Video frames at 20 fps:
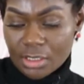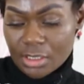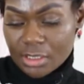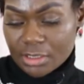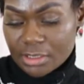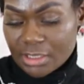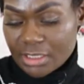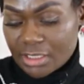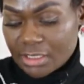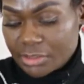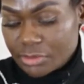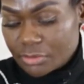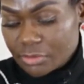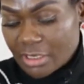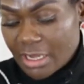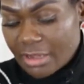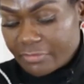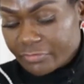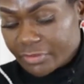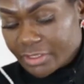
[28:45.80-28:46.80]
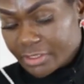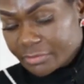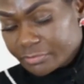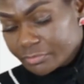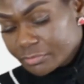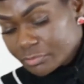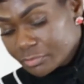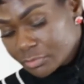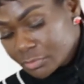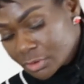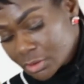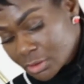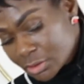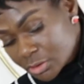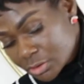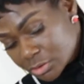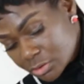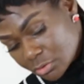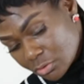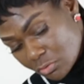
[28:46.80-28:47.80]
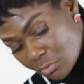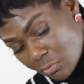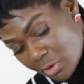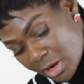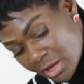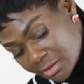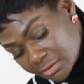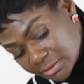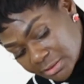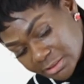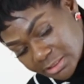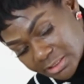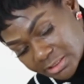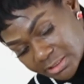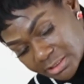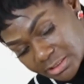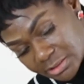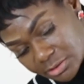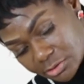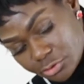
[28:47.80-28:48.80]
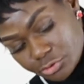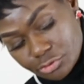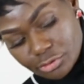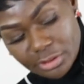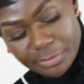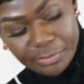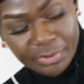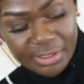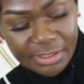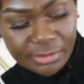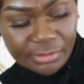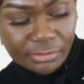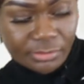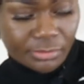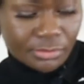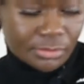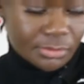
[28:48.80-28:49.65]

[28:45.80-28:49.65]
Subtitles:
and there you have it. So whilst this is dripping